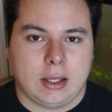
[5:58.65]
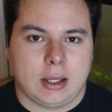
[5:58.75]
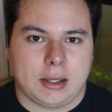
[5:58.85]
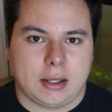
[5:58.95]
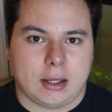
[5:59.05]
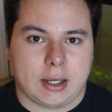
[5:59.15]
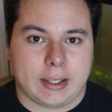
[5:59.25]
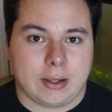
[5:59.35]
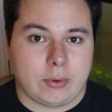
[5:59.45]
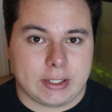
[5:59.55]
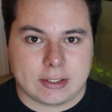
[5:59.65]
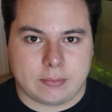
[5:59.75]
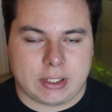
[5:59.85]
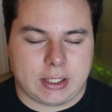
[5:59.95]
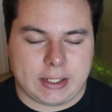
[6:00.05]
Uh, I can't wait till
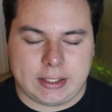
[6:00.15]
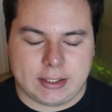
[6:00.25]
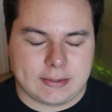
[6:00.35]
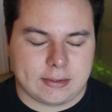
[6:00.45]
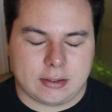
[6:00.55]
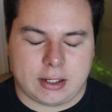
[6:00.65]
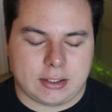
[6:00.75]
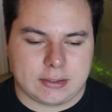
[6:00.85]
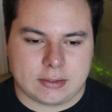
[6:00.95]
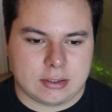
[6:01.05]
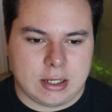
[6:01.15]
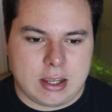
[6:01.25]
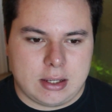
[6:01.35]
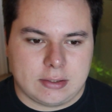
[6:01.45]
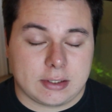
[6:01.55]
my lighting gets here. I just
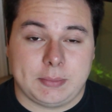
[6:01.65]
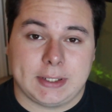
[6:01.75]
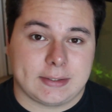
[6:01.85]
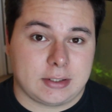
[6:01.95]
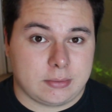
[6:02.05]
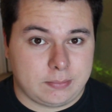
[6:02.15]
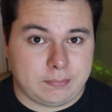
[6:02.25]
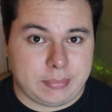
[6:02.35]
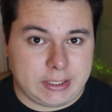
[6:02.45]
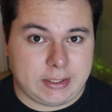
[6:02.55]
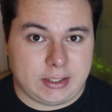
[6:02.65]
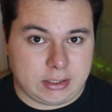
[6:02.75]
it's gonna make such a big